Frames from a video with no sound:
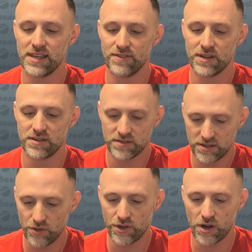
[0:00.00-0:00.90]
Even
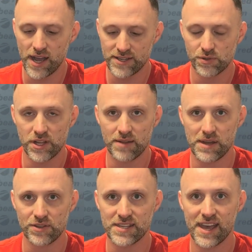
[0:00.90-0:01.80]
though they're actual on
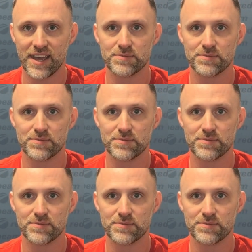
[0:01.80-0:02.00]
metal tags,